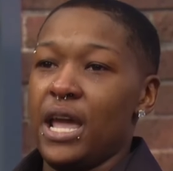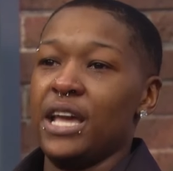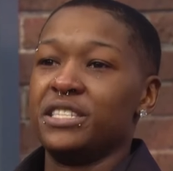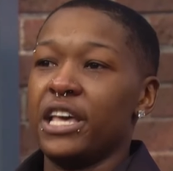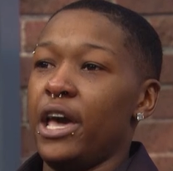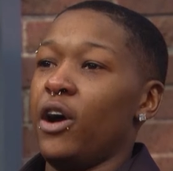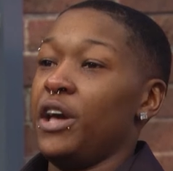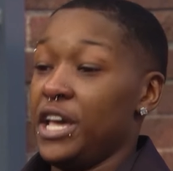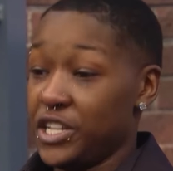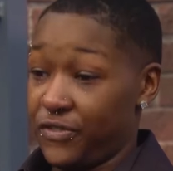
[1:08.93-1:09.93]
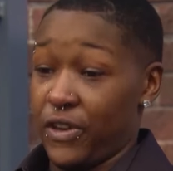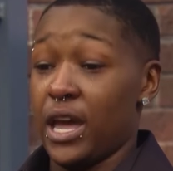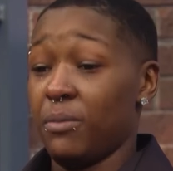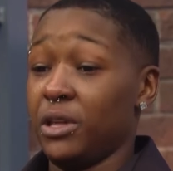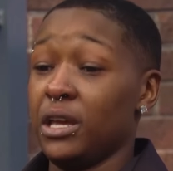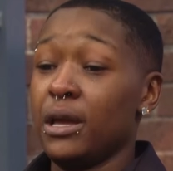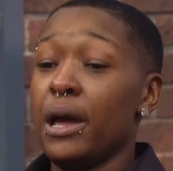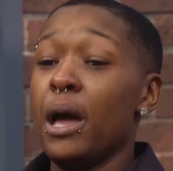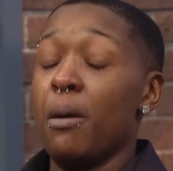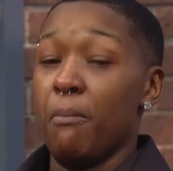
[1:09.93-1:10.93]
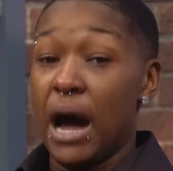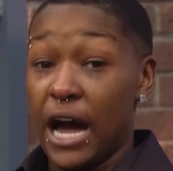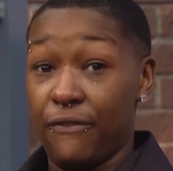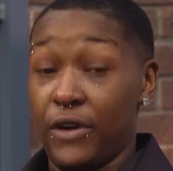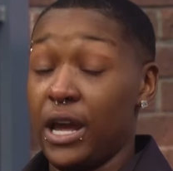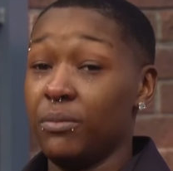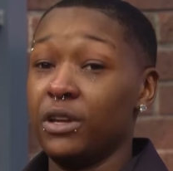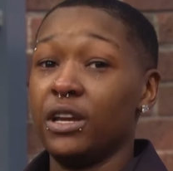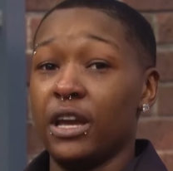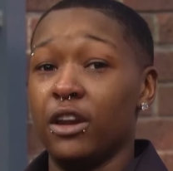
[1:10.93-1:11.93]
and tell his family, my family,